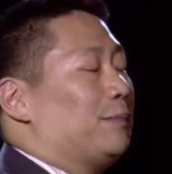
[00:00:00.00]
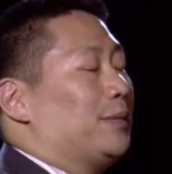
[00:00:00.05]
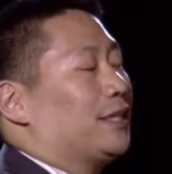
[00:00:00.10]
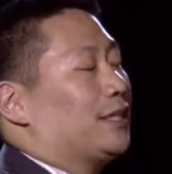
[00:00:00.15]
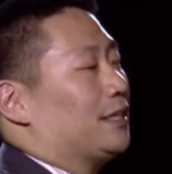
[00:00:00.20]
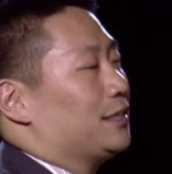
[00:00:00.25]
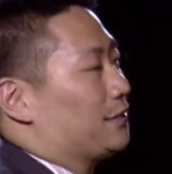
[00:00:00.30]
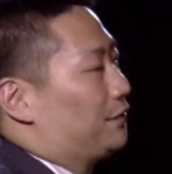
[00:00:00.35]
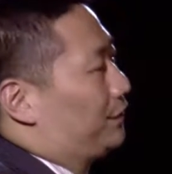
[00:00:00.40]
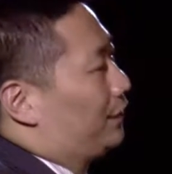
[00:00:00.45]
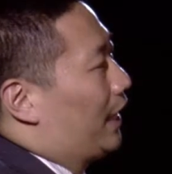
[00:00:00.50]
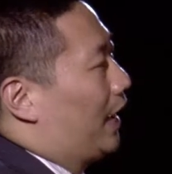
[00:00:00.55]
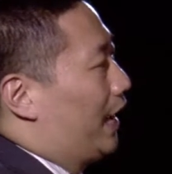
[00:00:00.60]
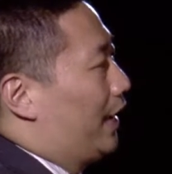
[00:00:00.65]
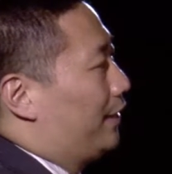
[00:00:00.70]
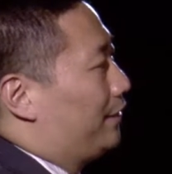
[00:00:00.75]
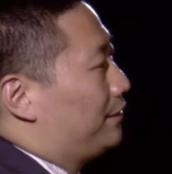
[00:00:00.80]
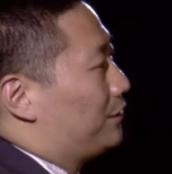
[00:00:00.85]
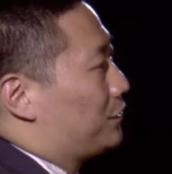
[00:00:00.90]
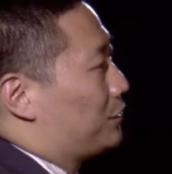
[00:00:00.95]
millions of
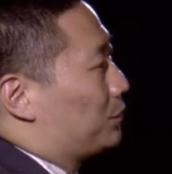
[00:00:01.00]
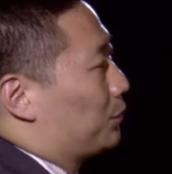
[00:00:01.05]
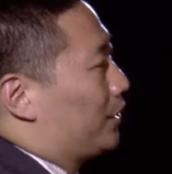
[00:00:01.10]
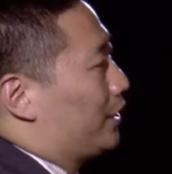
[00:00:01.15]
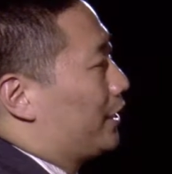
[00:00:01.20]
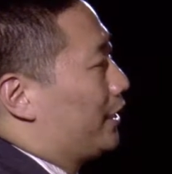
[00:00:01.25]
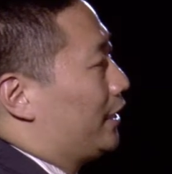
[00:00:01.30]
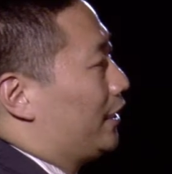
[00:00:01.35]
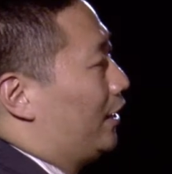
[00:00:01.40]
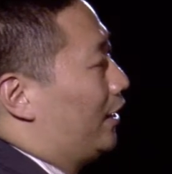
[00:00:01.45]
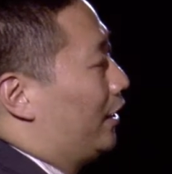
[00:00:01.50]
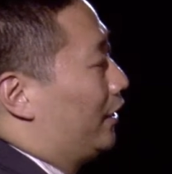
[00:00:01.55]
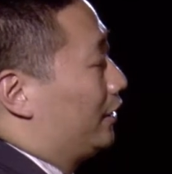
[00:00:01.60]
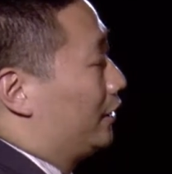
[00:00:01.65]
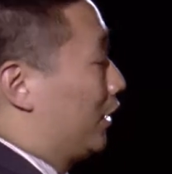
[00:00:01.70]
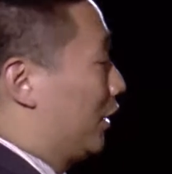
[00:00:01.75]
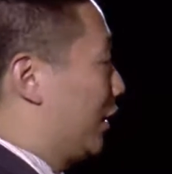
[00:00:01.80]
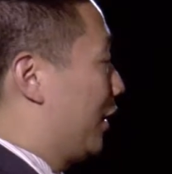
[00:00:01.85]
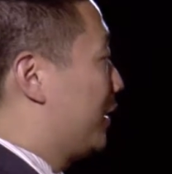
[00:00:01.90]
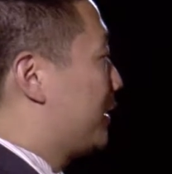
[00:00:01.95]
lives working on
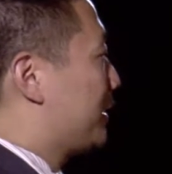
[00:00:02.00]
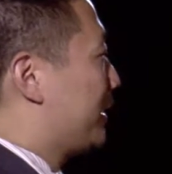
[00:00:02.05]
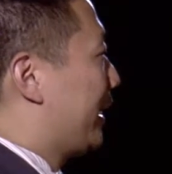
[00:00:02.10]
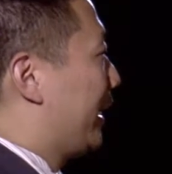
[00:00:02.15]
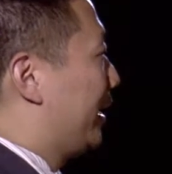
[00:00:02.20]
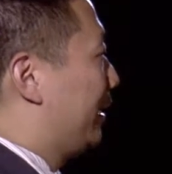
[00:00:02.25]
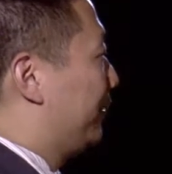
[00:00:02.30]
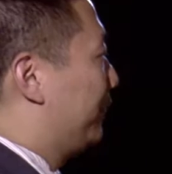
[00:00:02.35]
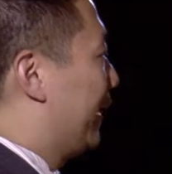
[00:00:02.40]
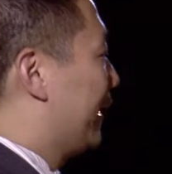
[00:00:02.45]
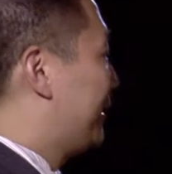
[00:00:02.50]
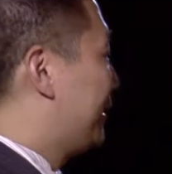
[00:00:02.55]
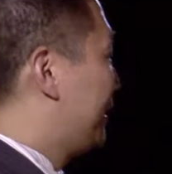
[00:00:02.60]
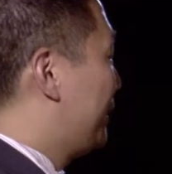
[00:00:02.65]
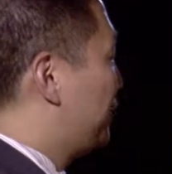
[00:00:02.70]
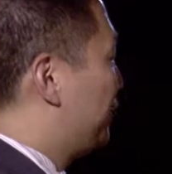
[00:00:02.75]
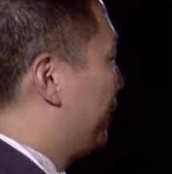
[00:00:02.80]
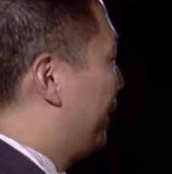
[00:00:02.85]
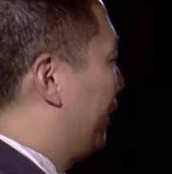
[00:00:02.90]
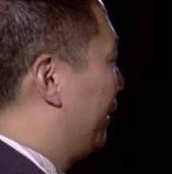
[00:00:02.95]
large-scale
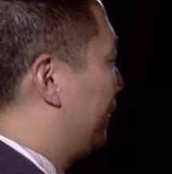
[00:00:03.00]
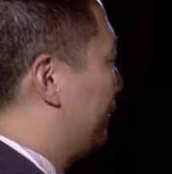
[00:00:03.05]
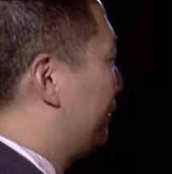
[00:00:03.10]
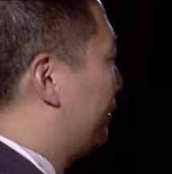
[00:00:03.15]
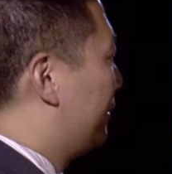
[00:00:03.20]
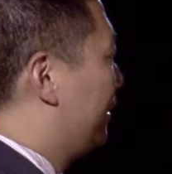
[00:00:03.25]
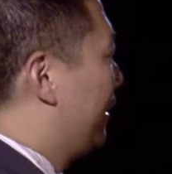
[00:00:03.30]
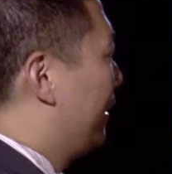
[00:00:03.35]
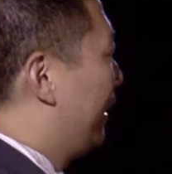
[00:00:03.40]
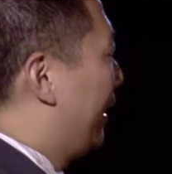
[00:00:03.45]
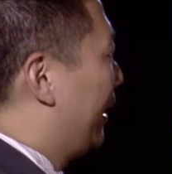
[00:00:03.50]
vaccine trials